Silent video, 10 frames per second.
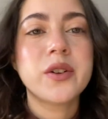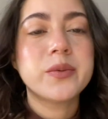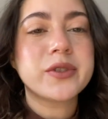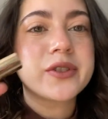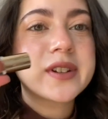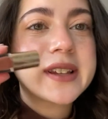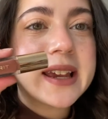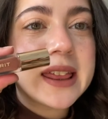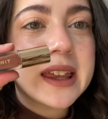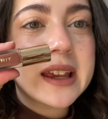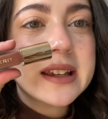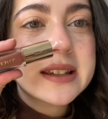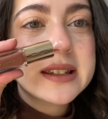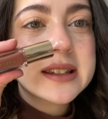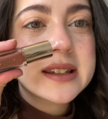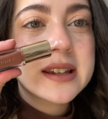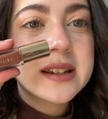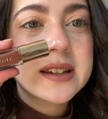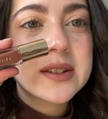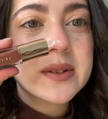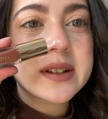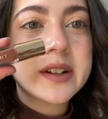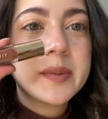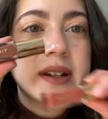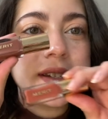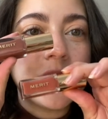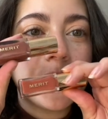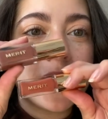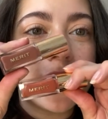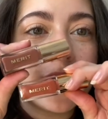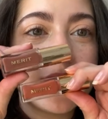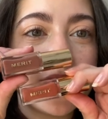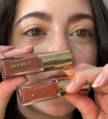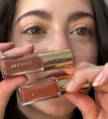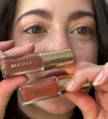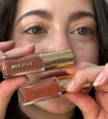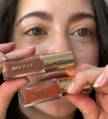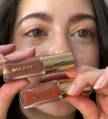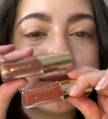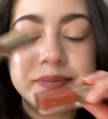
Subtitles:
which looks like this. So it's a little bit deeper than Au Naturel,